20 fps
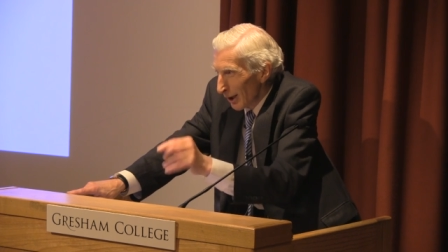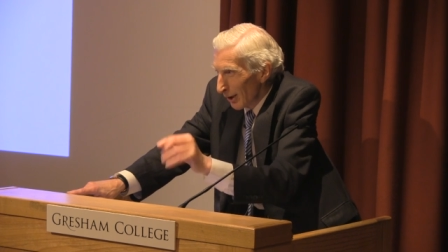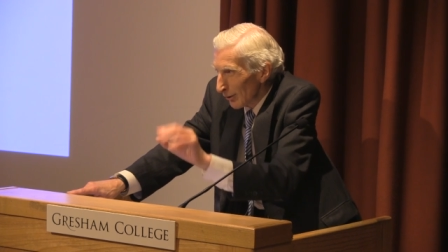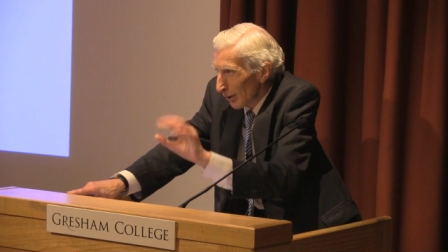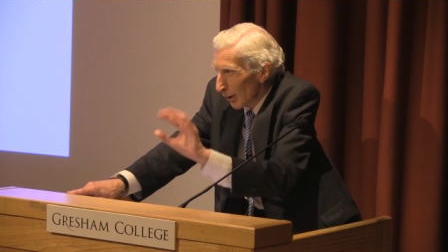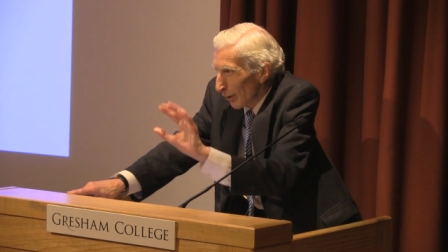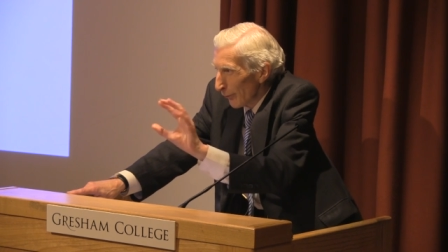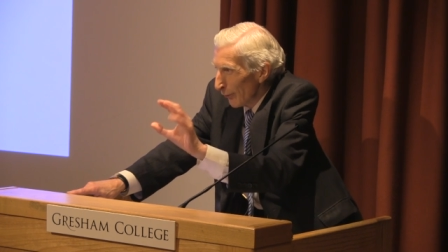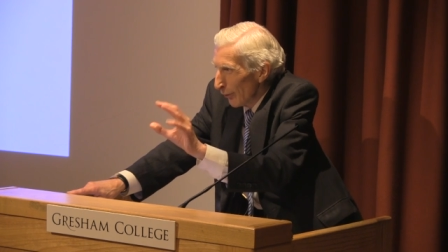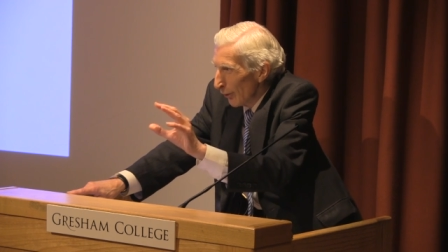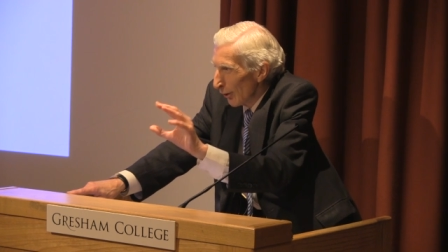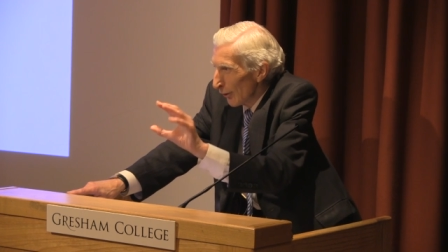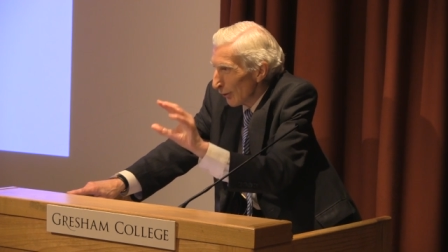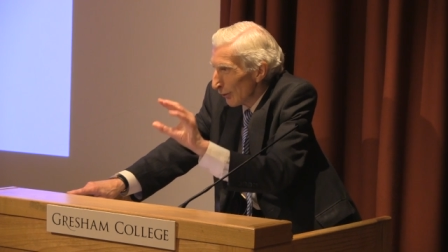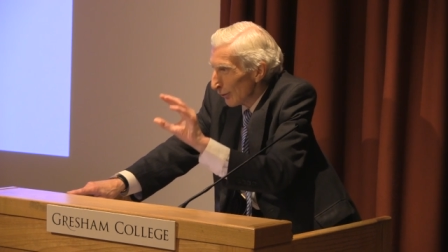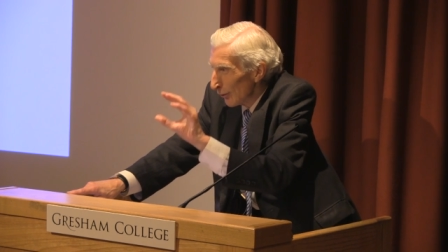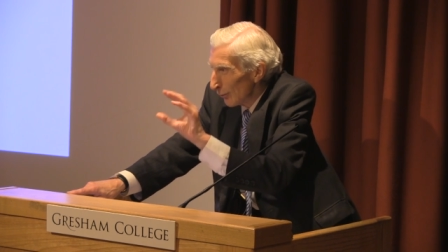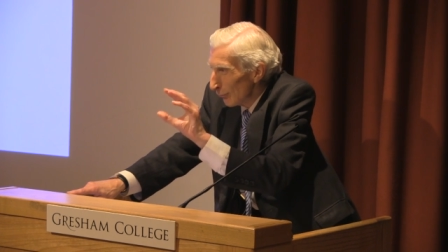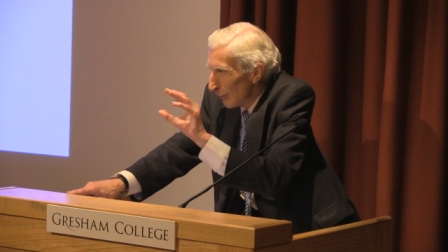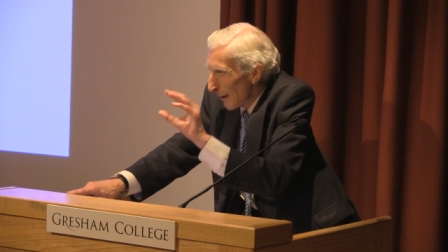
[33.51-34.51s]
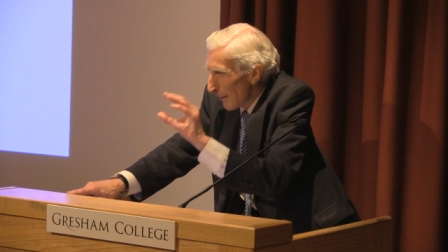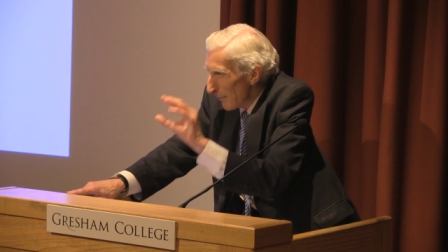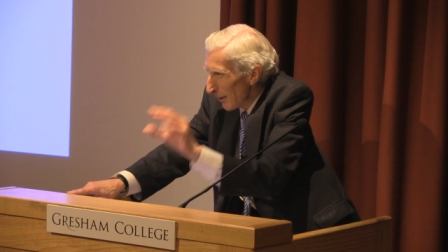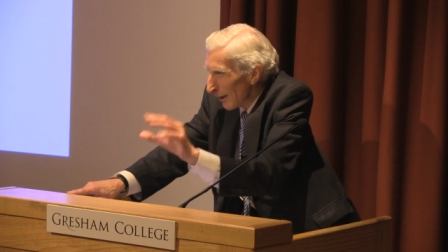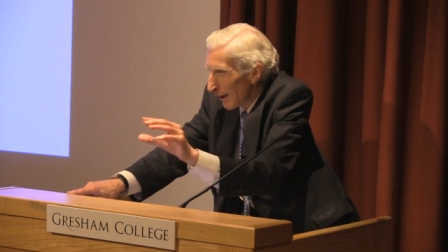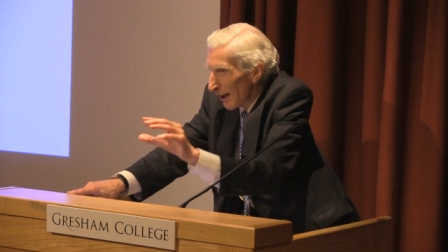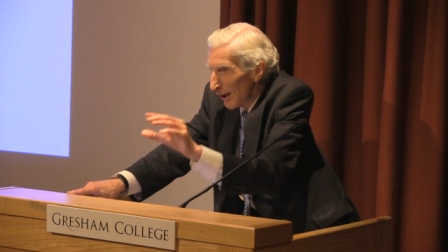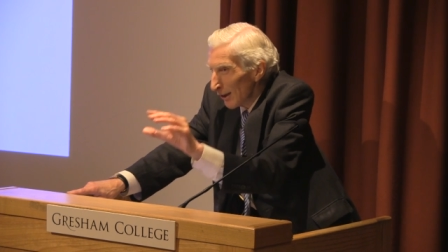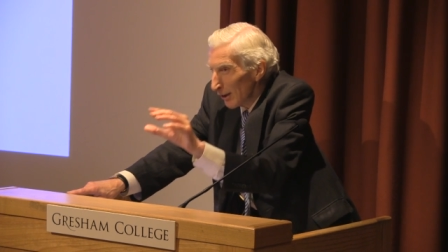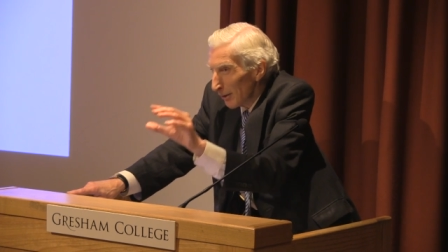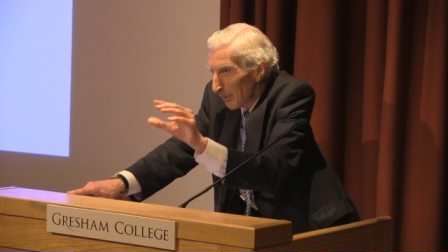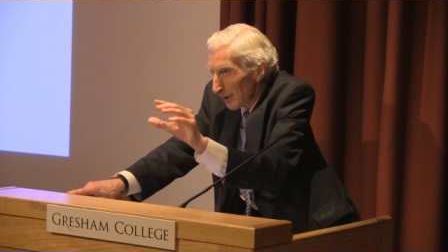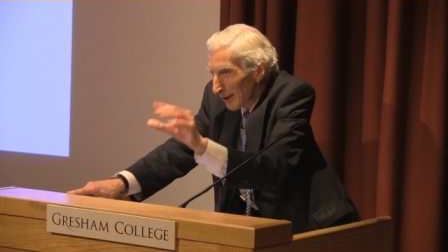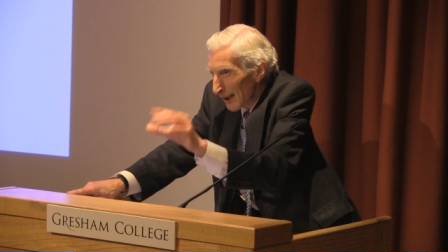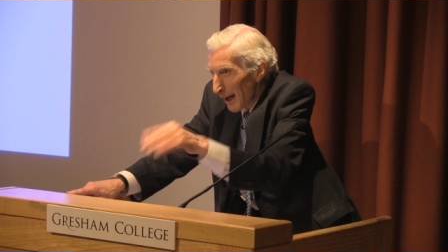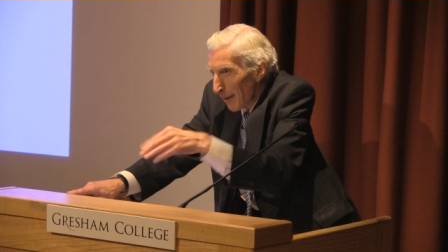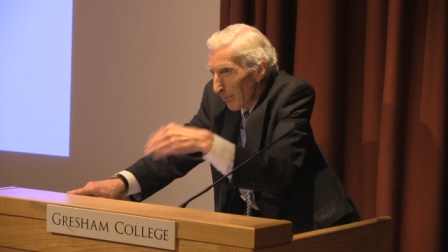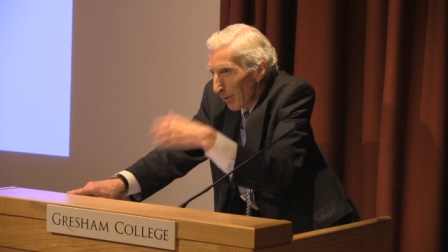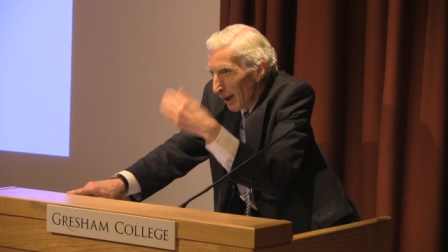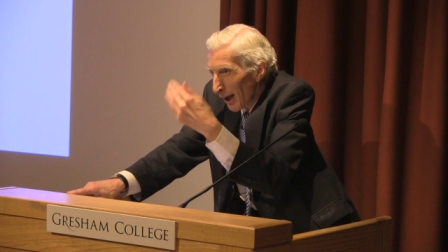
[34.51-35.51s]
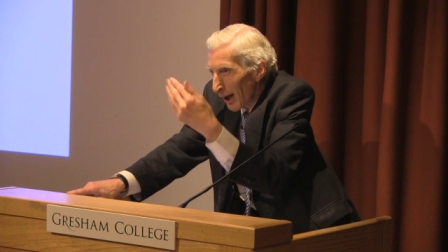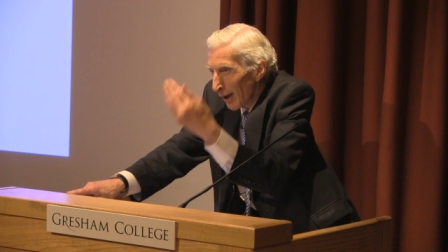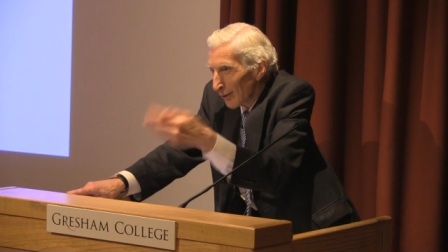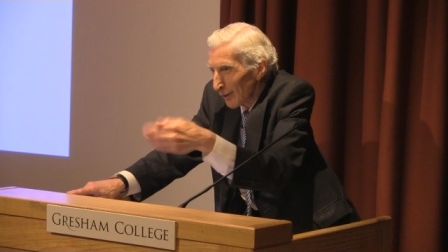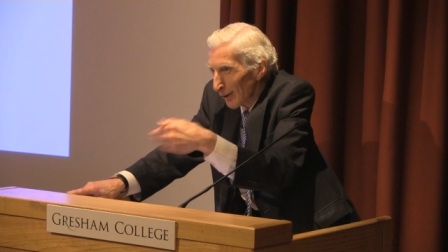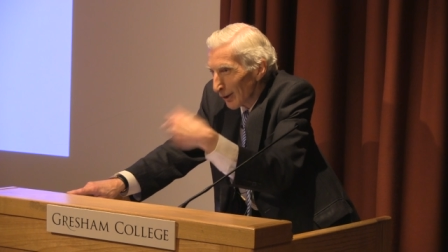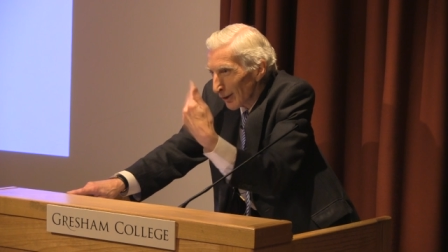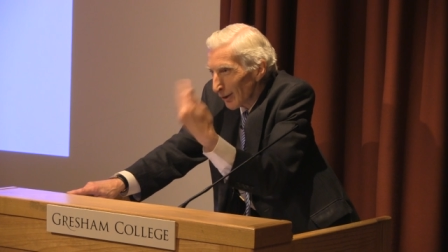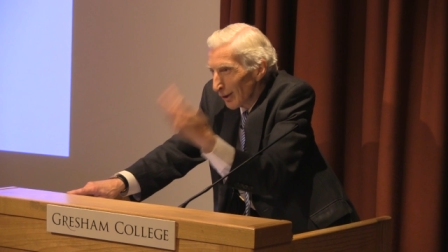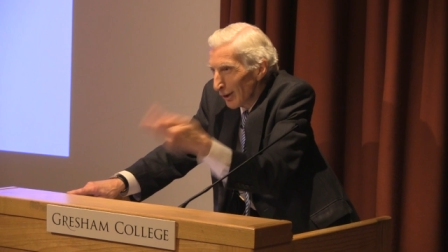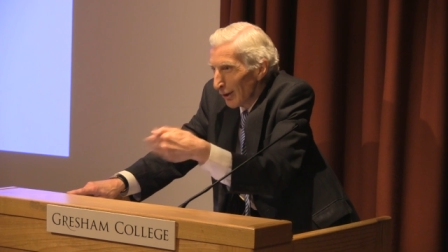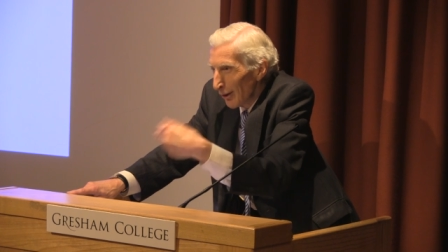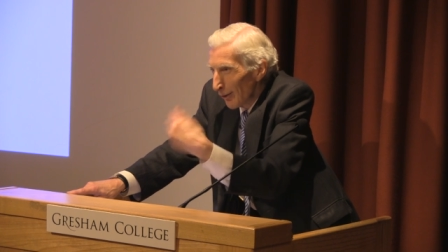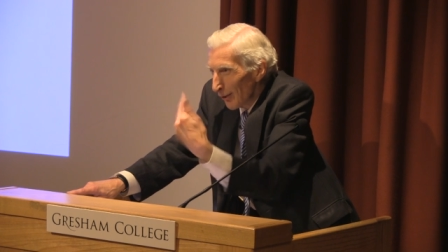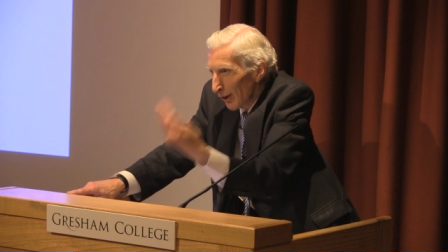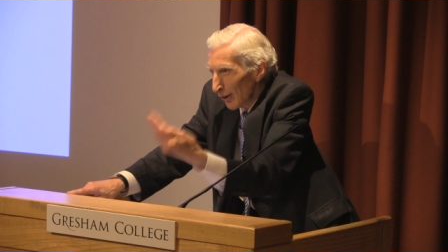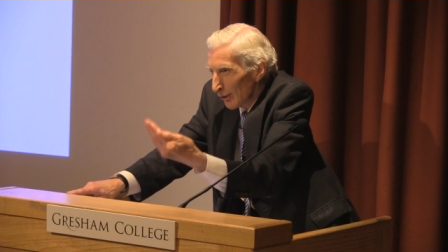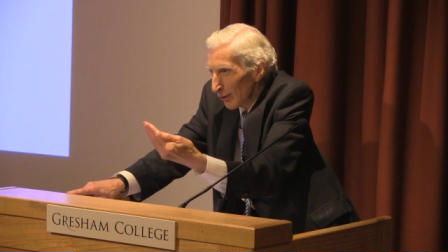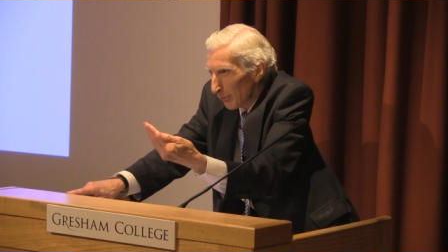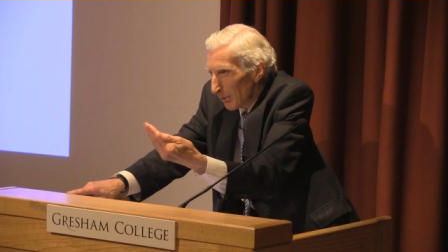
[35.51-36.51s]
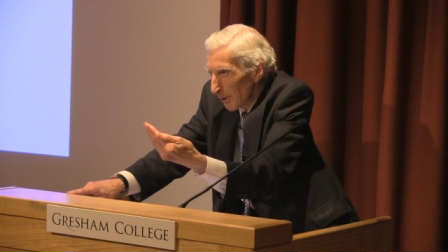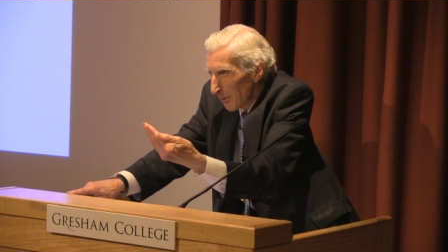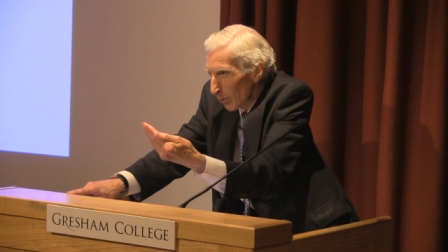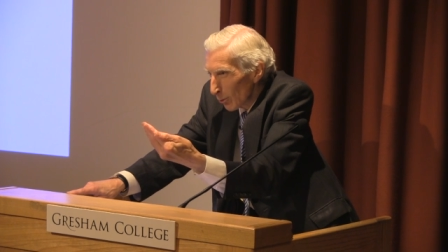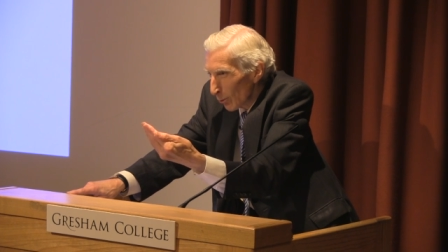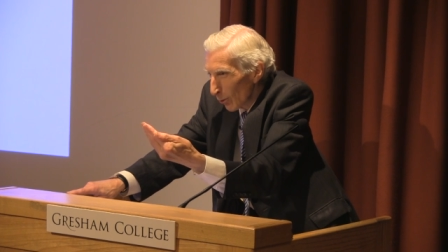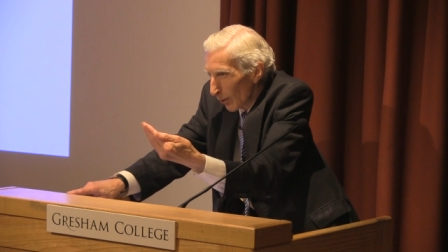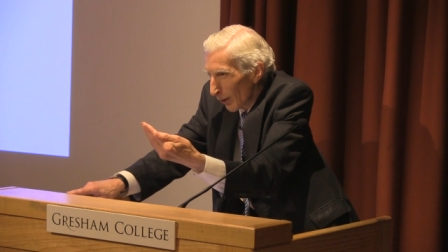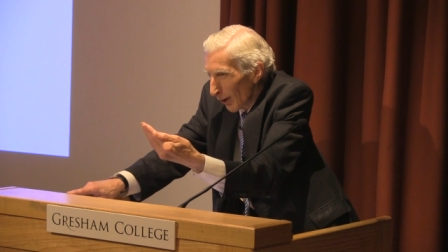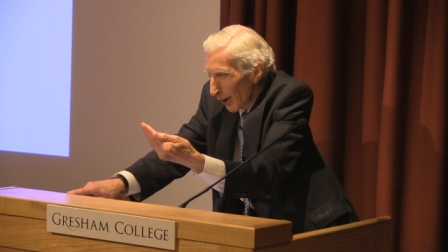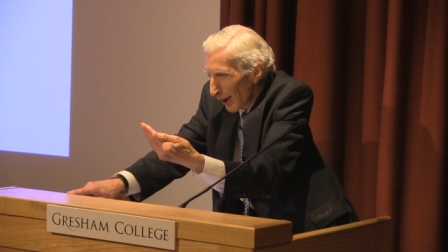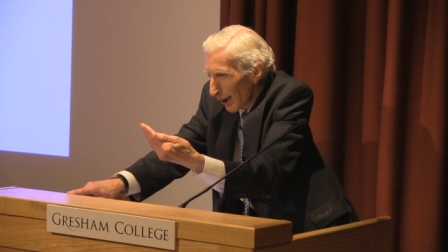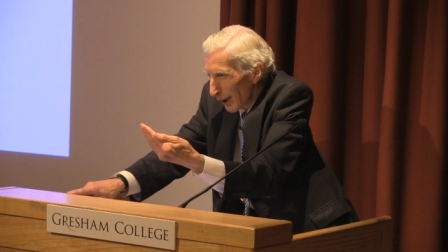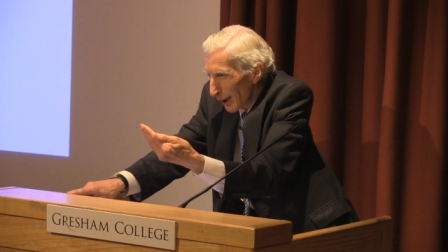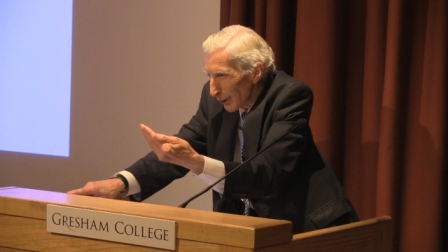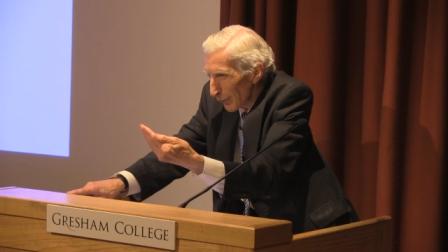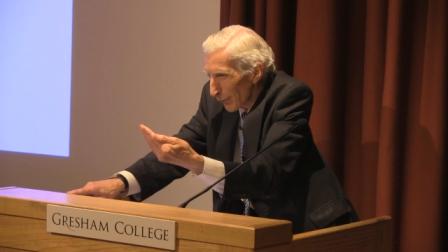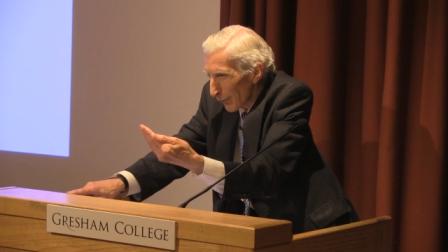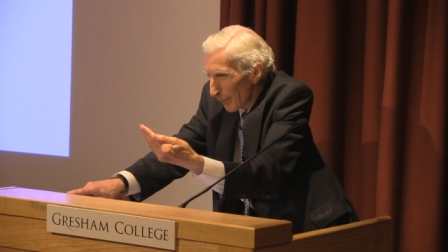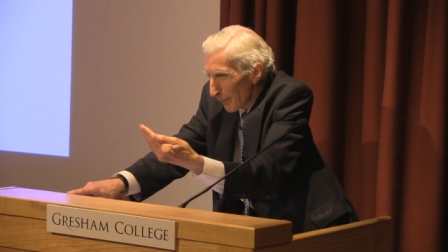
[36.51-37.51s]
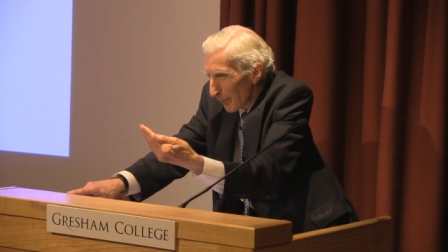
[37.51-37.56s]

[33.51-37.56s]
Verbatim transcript: to the first replicating, metabolizing things that we would call alive